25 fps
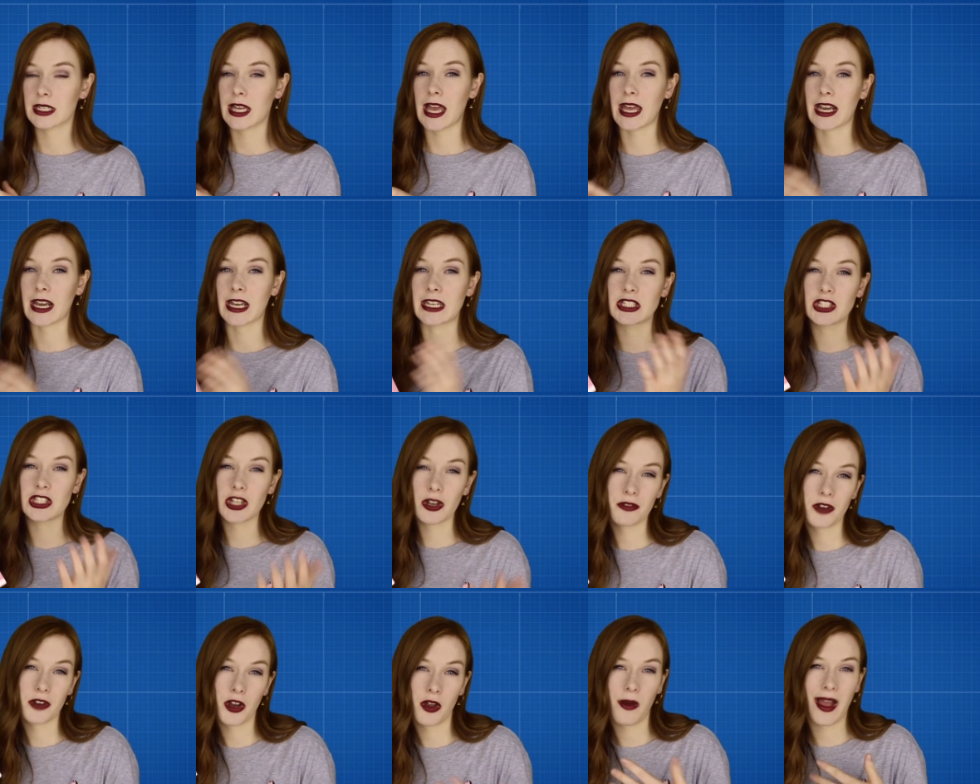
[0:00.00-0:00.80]
And I
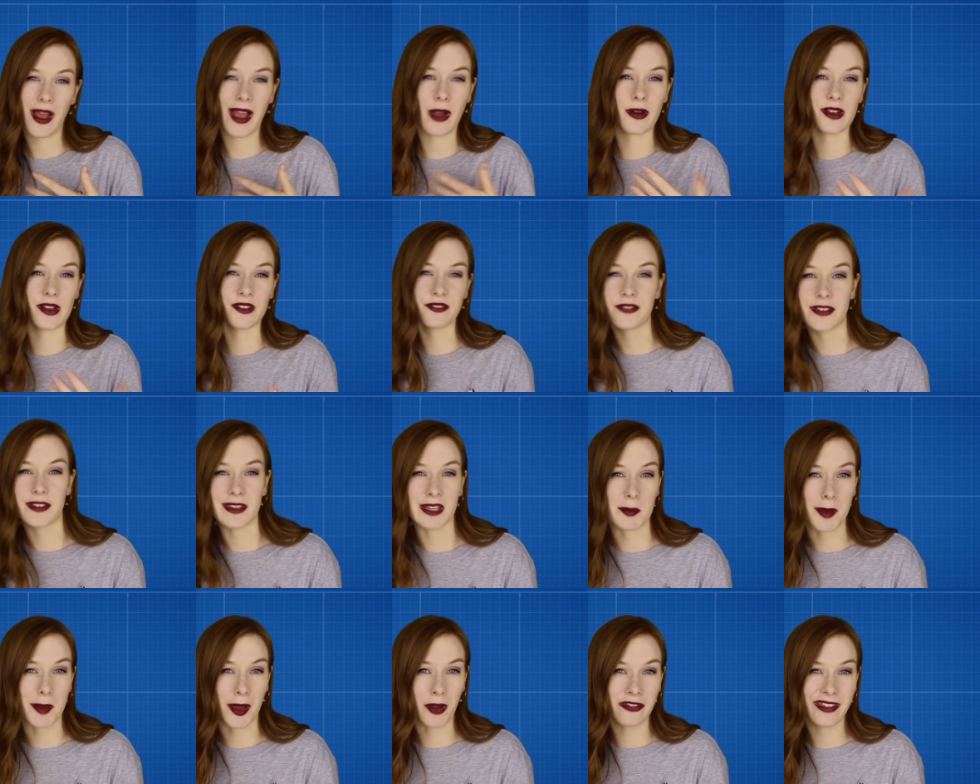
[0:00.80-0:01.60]
don't know how I feel
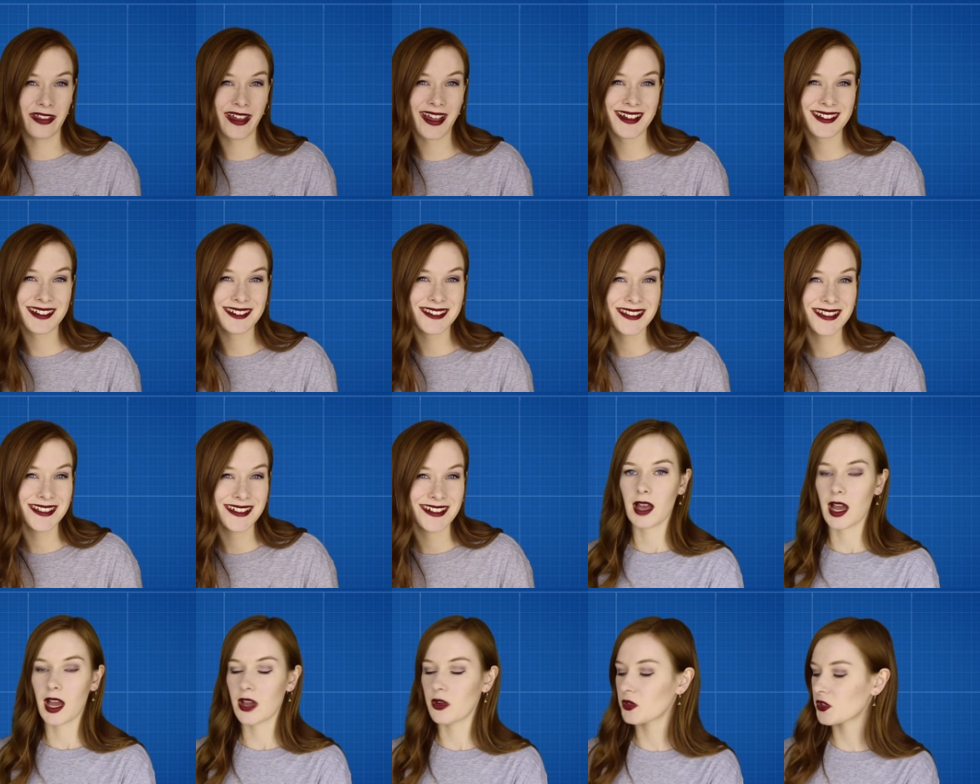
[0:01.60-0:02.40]
about that.
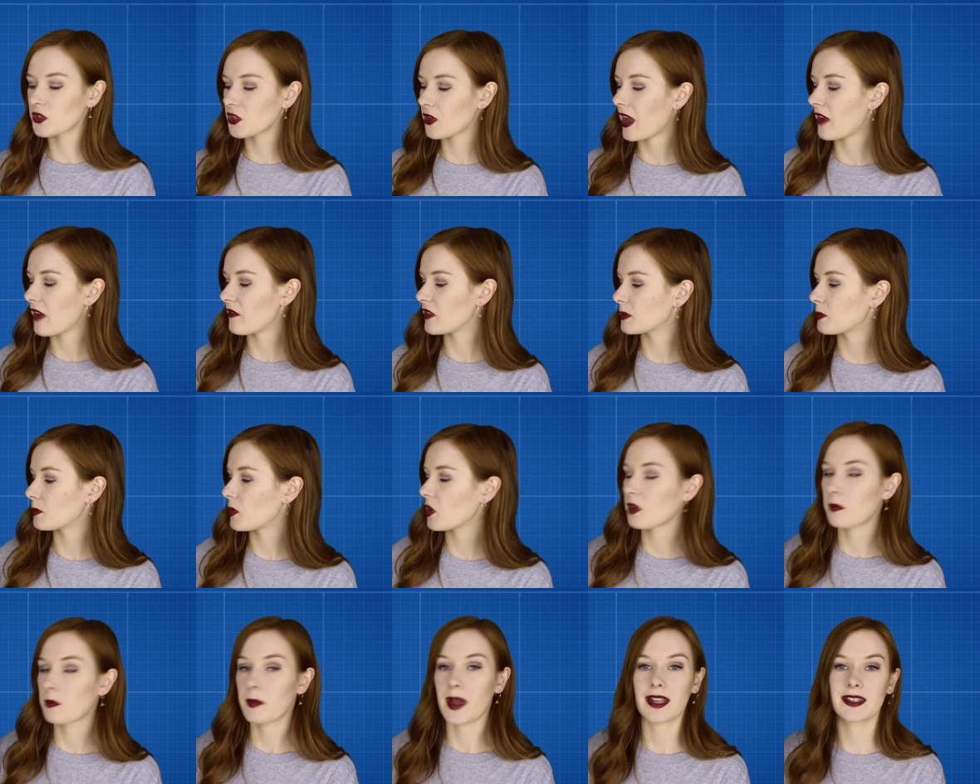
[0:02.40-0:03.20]
I also have his
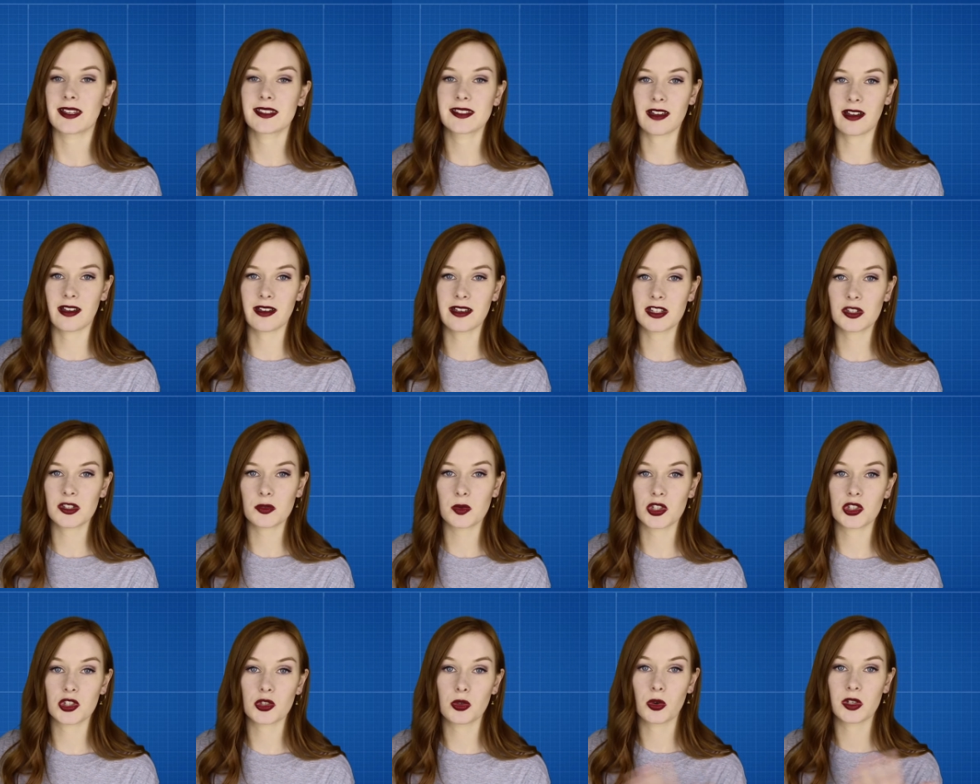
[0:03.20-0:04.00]
book Bad Science,
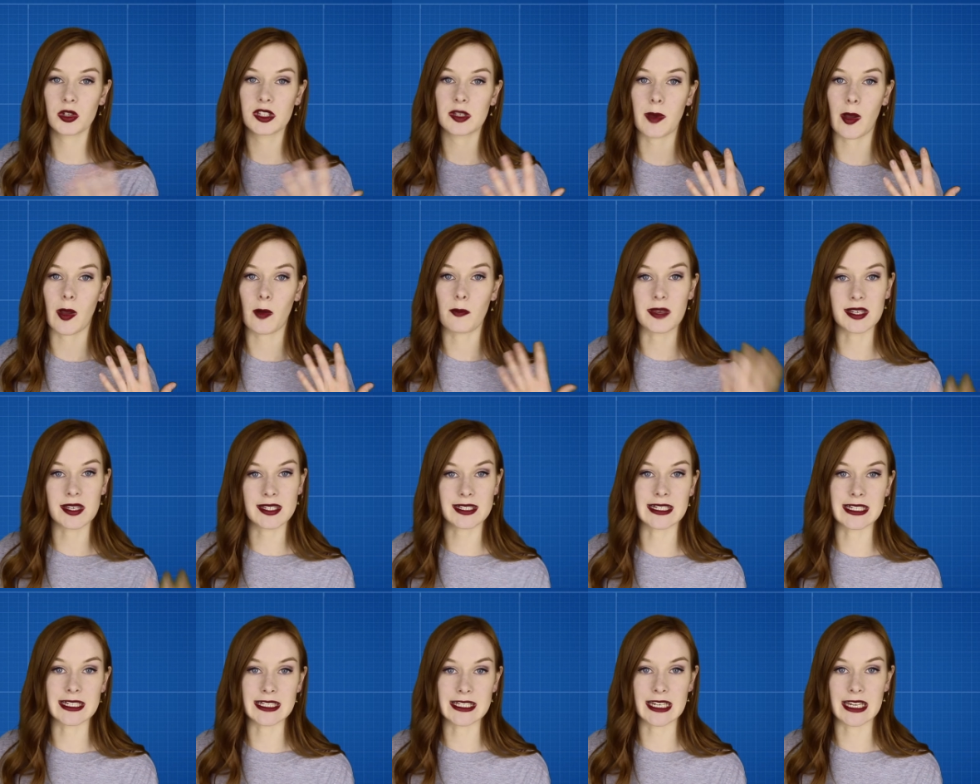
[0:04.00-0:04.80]
which talks about
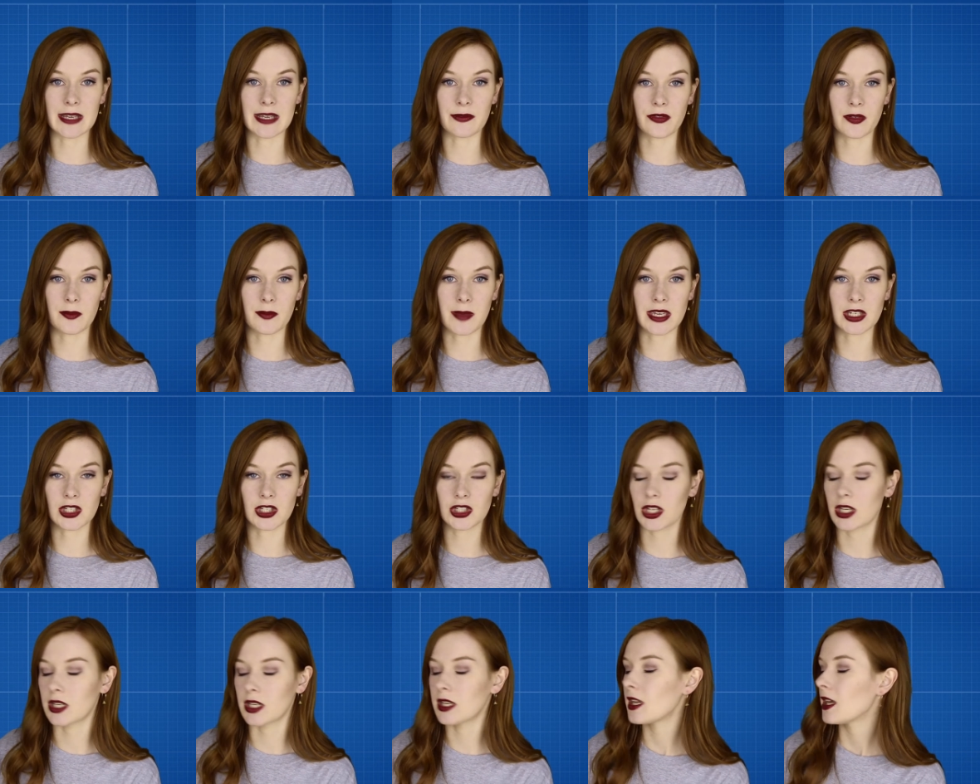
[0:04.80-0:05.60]
misleading
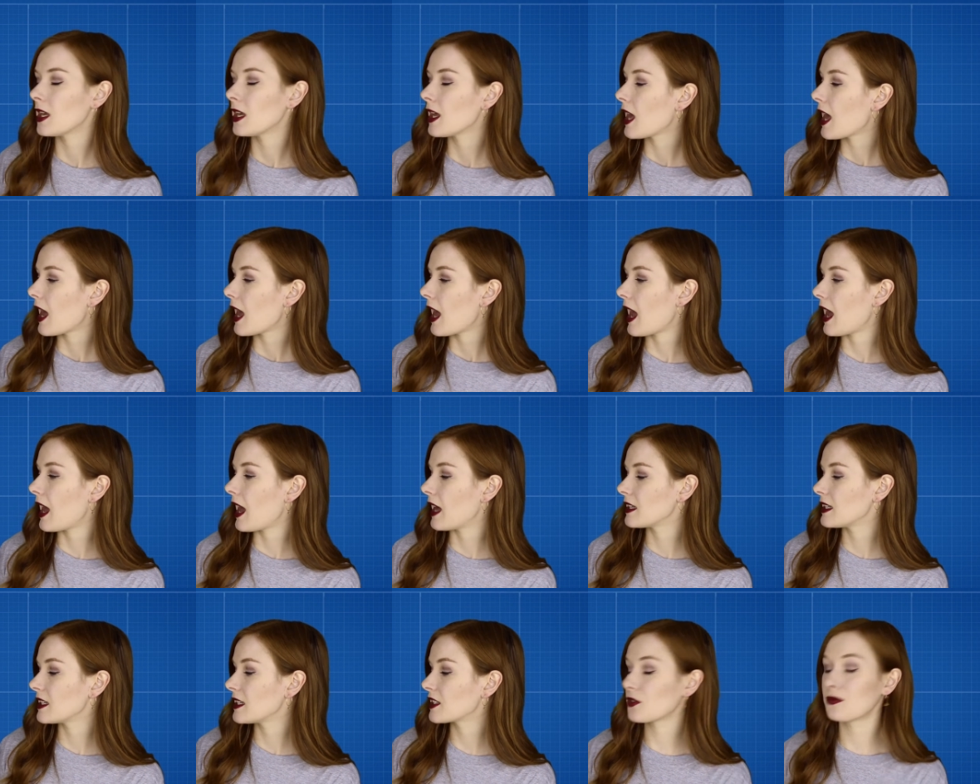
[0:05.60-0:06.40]
information,
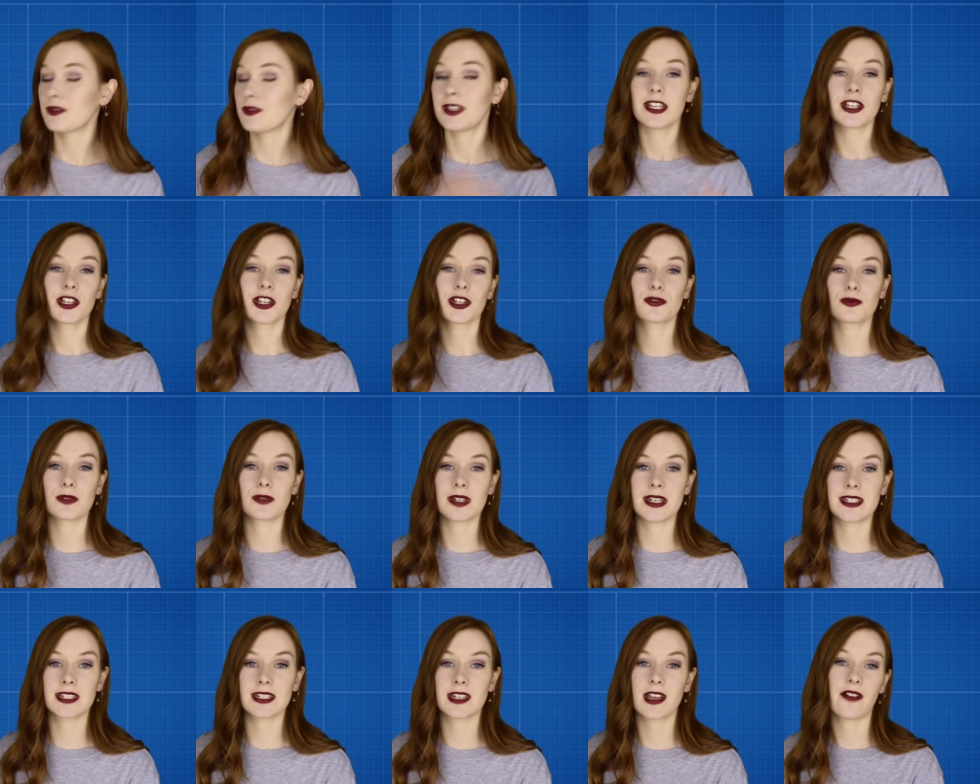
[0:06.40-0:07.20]
and it's a really good
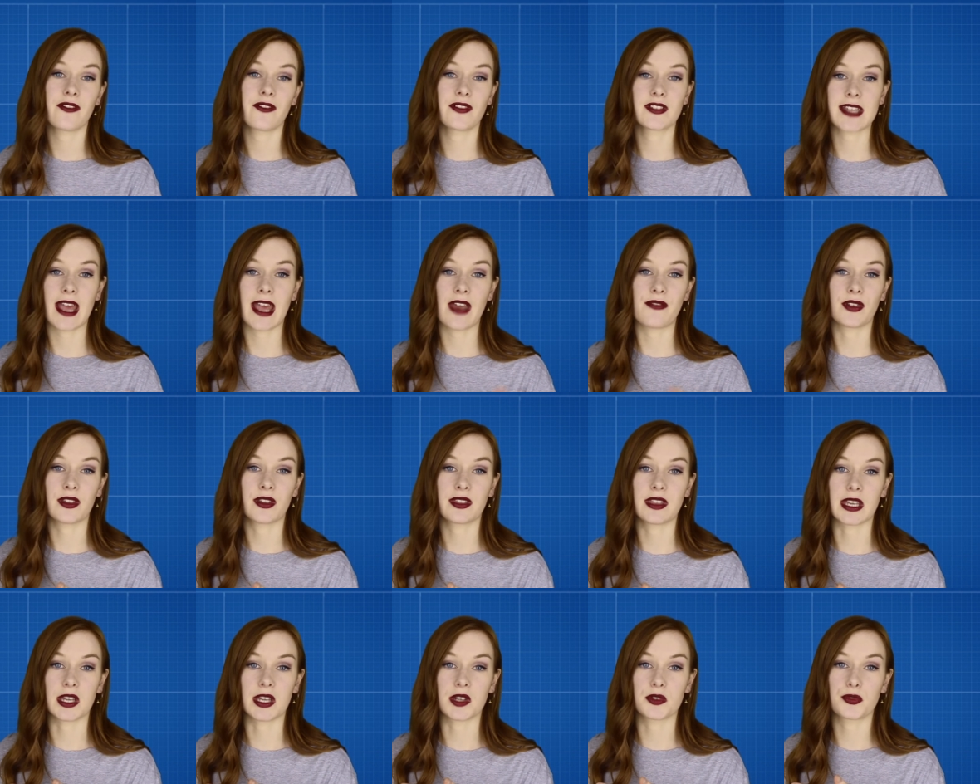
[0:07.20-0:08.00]
read, covers
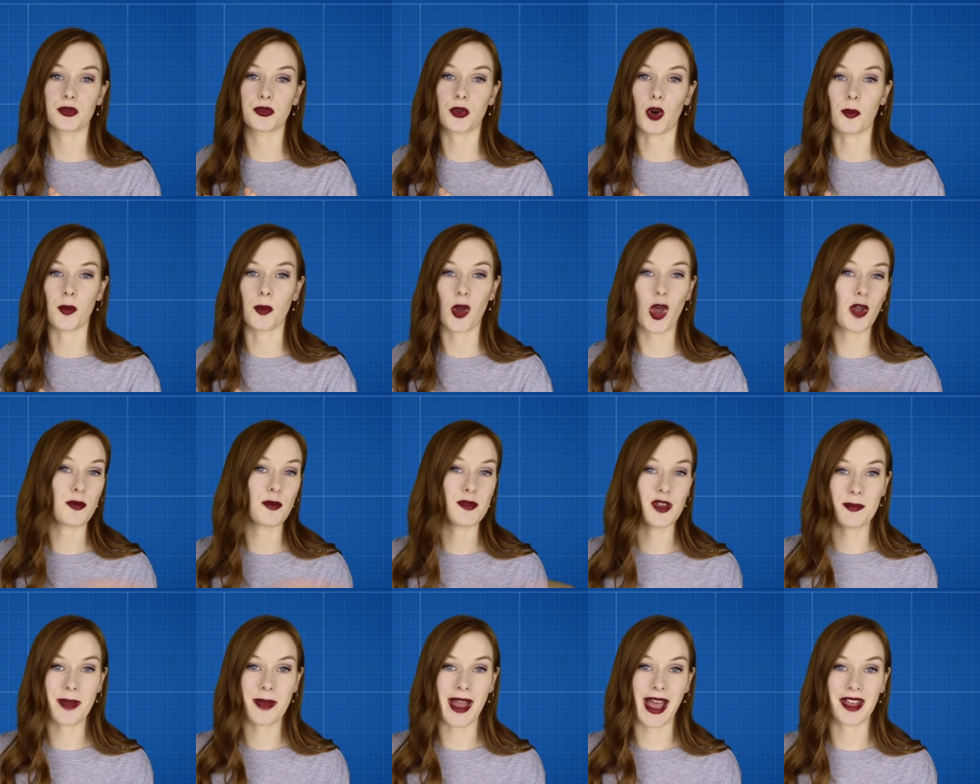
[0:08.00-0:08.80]
everything from
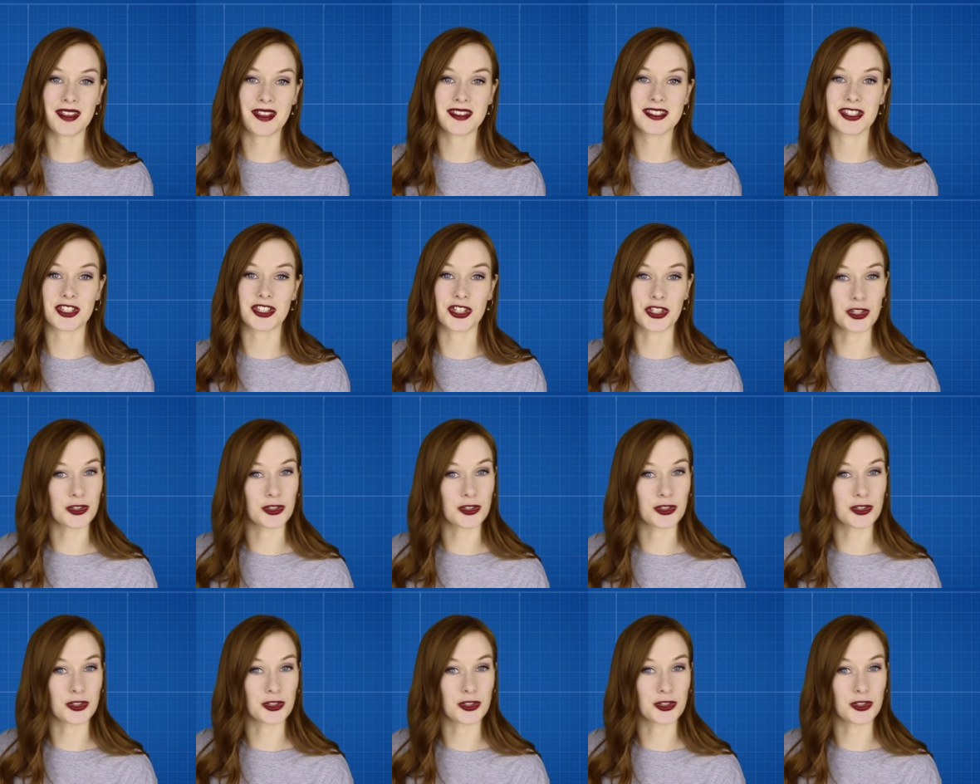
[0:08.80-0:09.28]
homeopaths to